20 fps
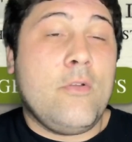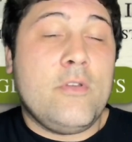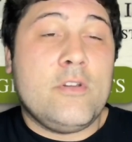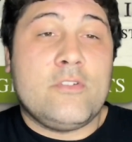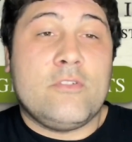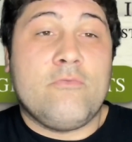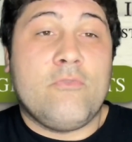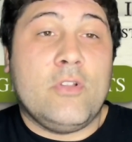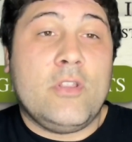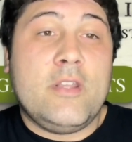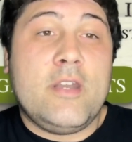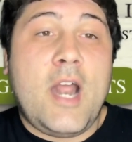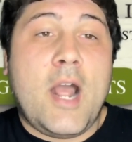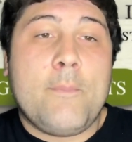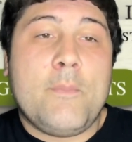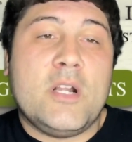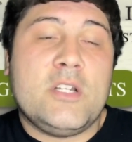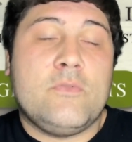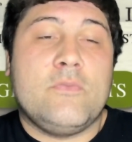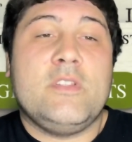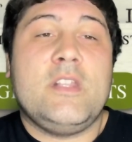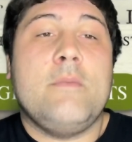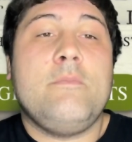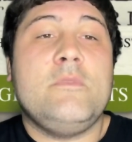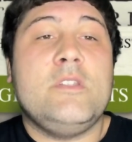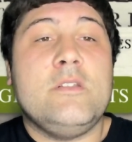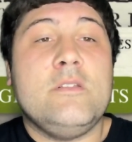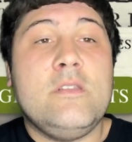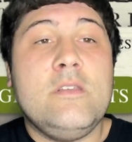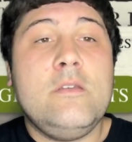There's really not much for them
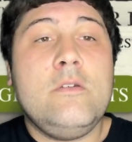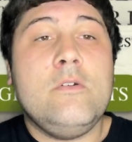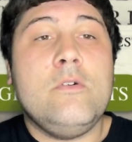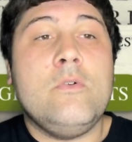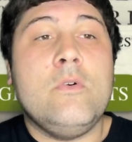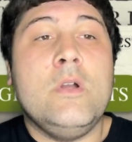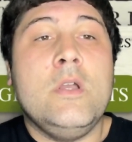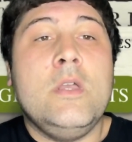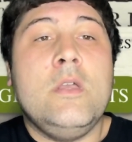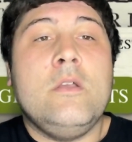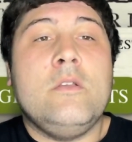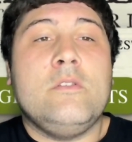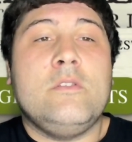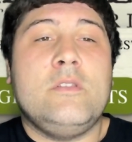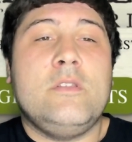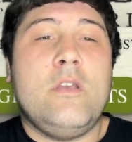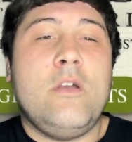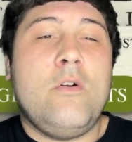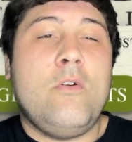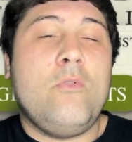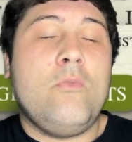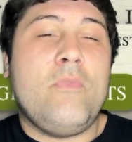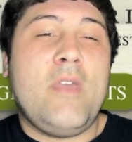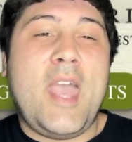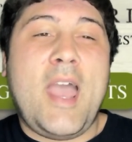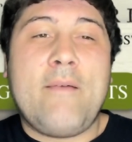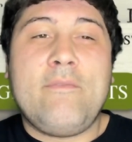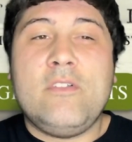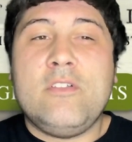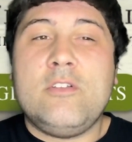to do. So they
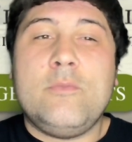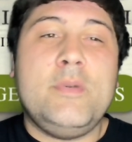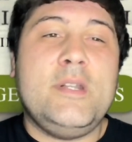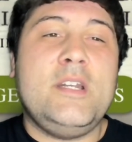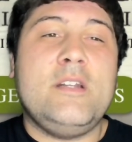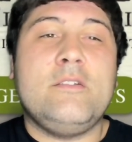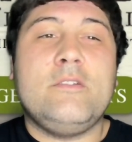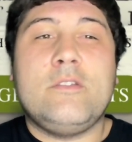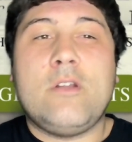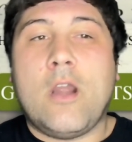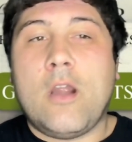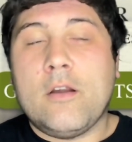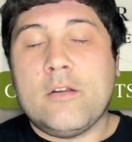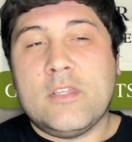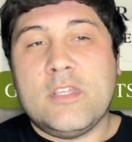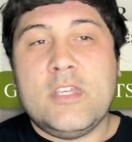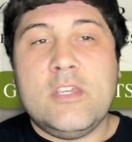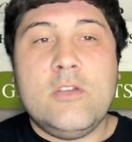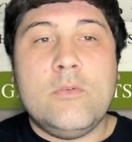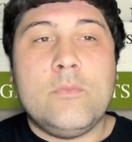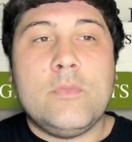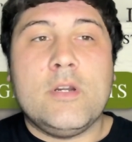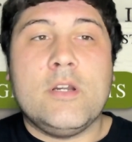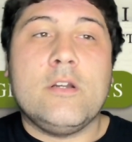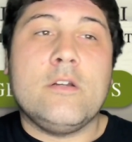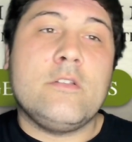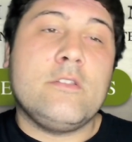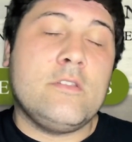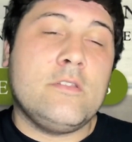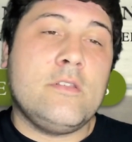have a little bit of dark
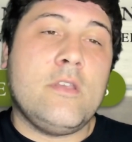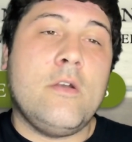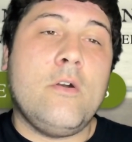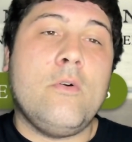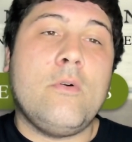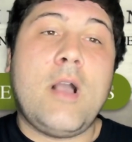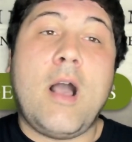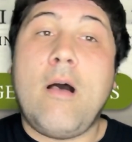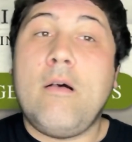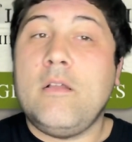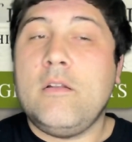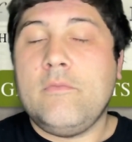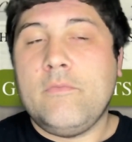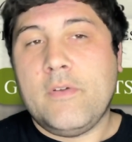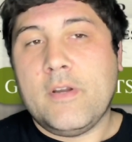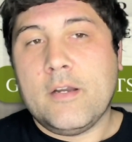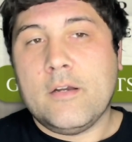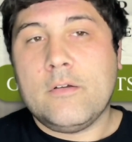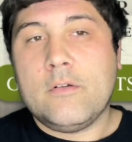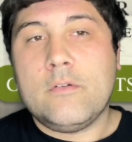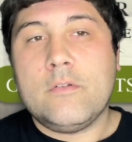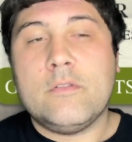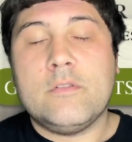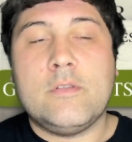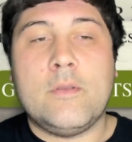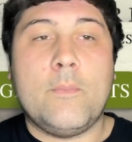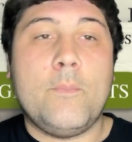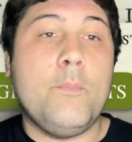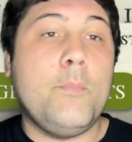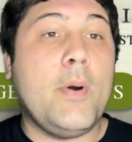humor. So Colin Farrell's
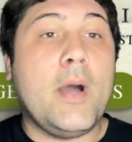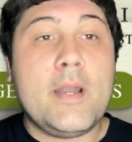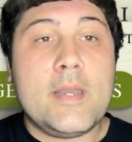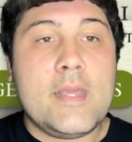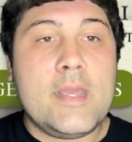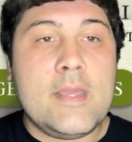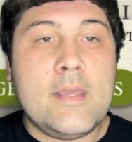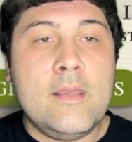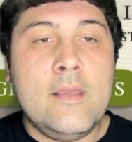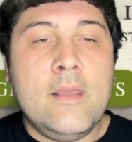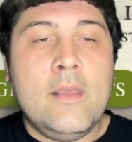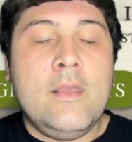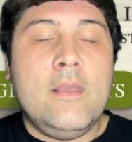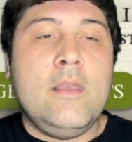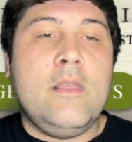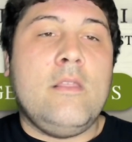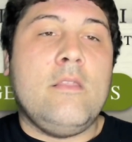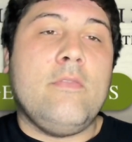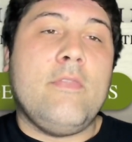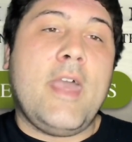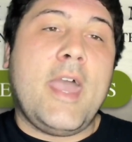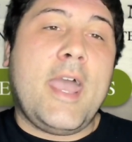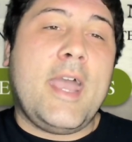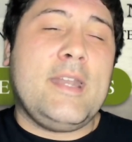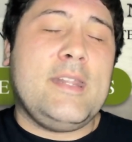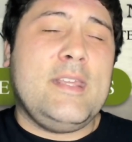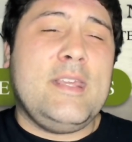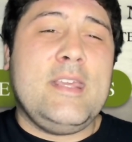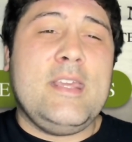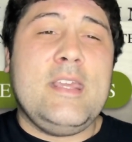buddy
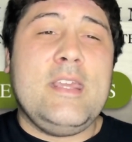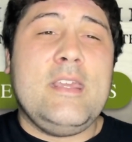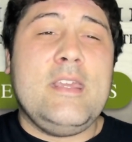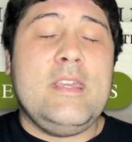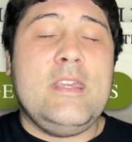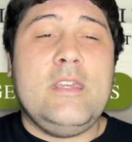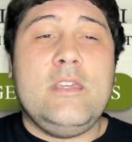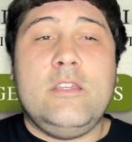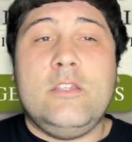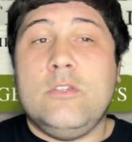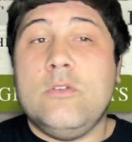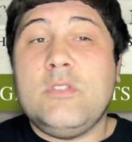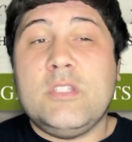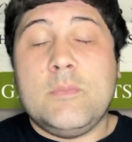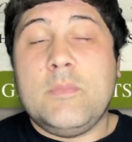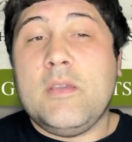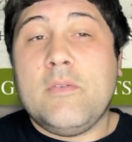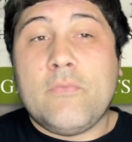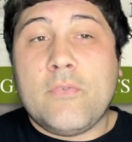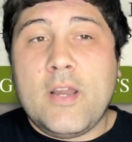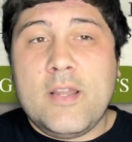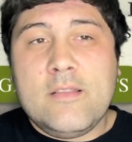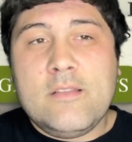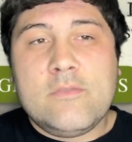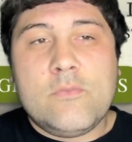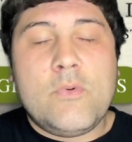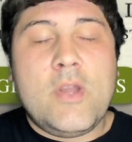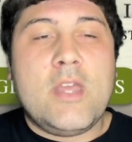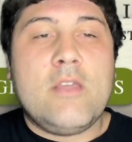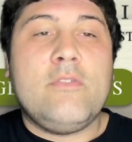that he used to be
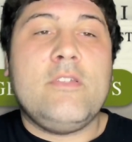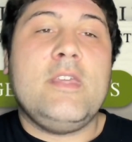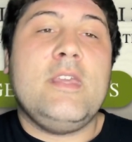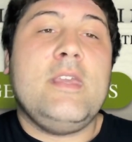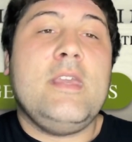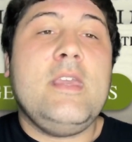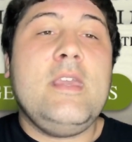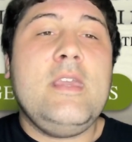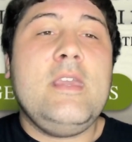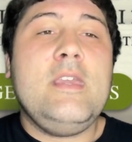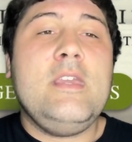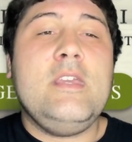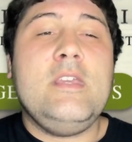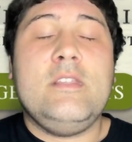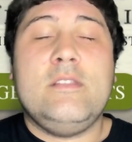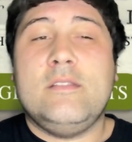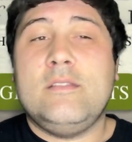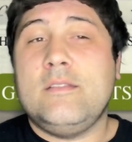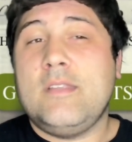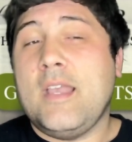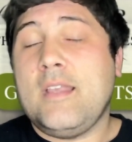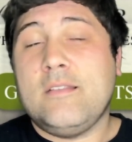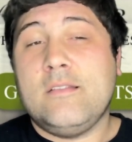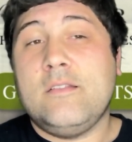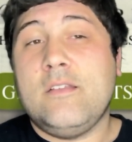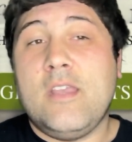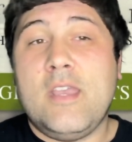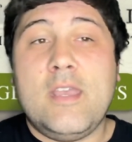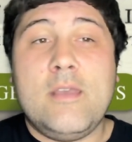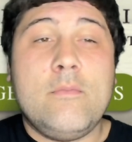friends with, he says
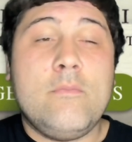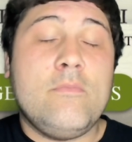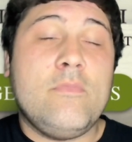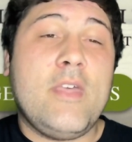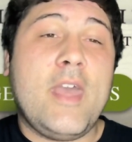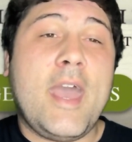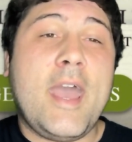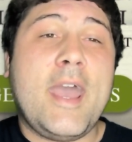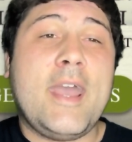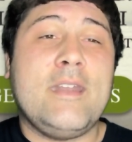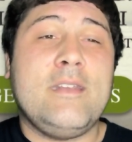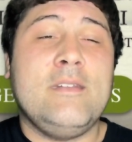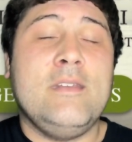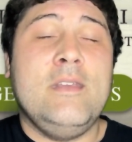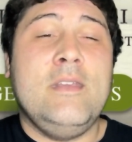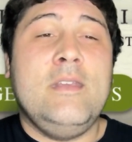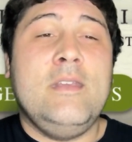to him that